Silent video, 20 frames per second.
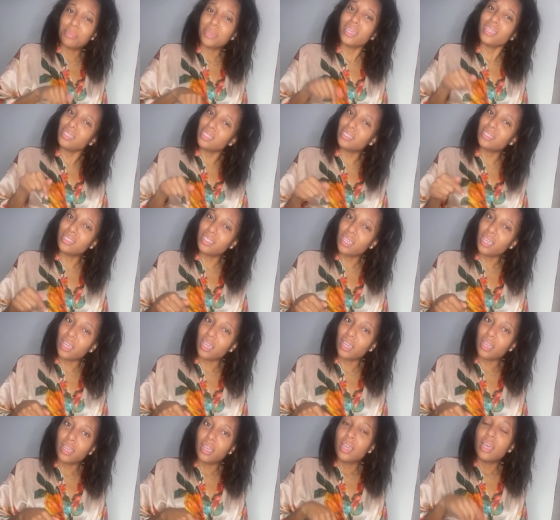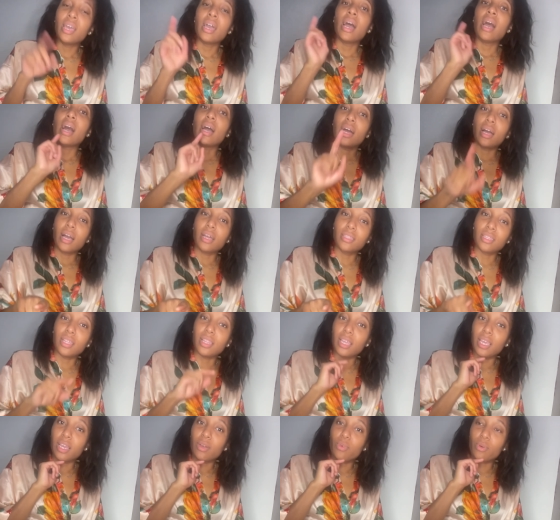Get this tea. The
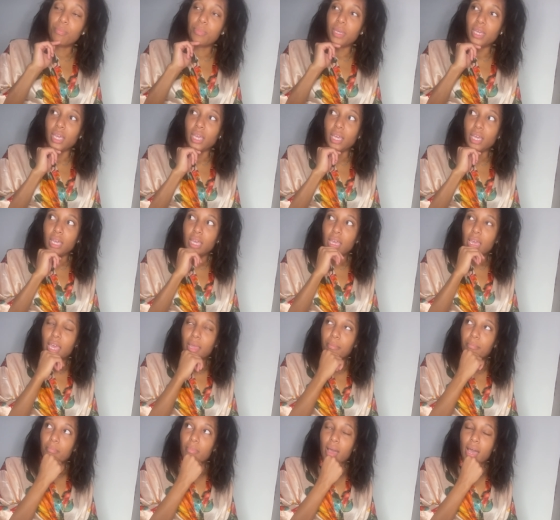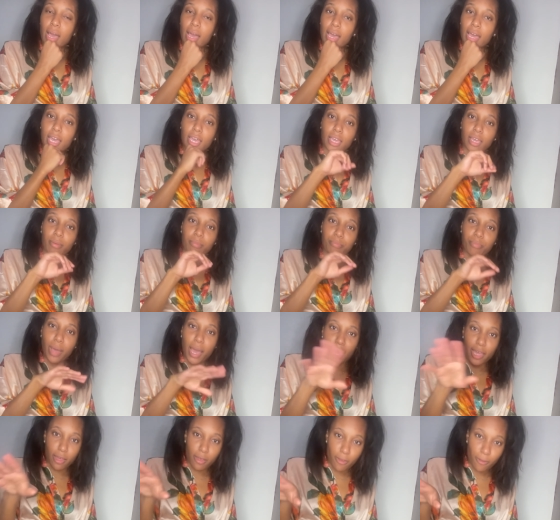link will be in my
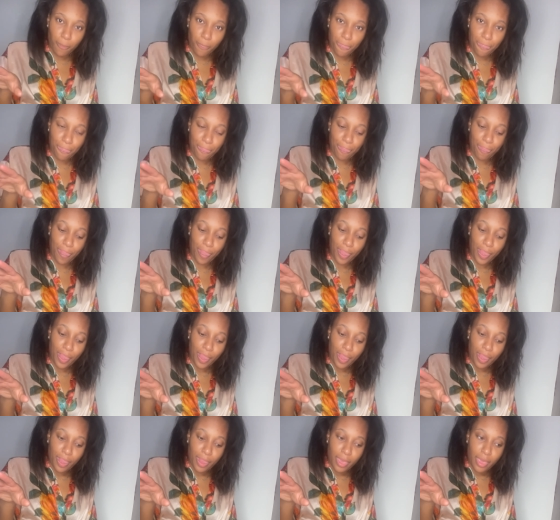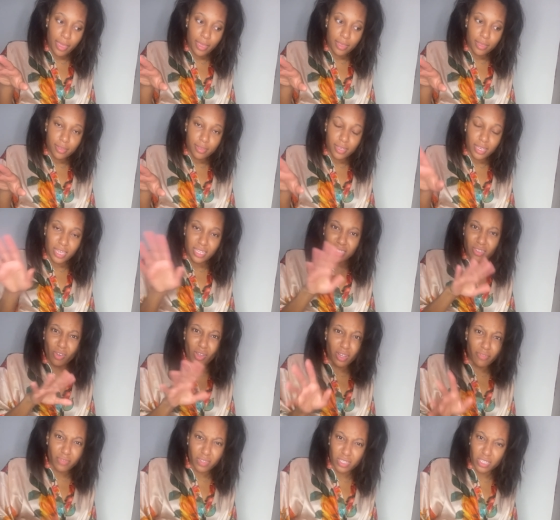bio, in all
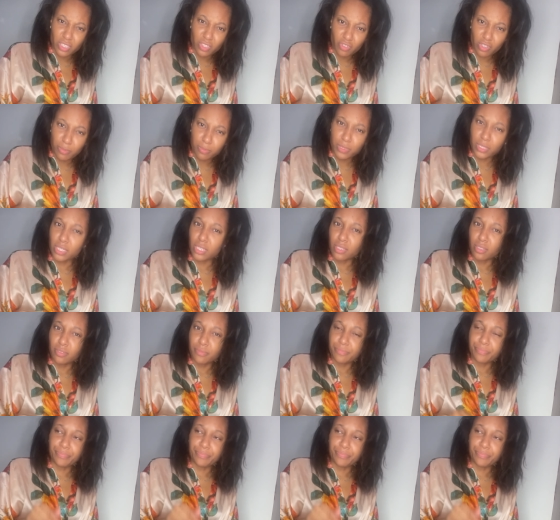of the description.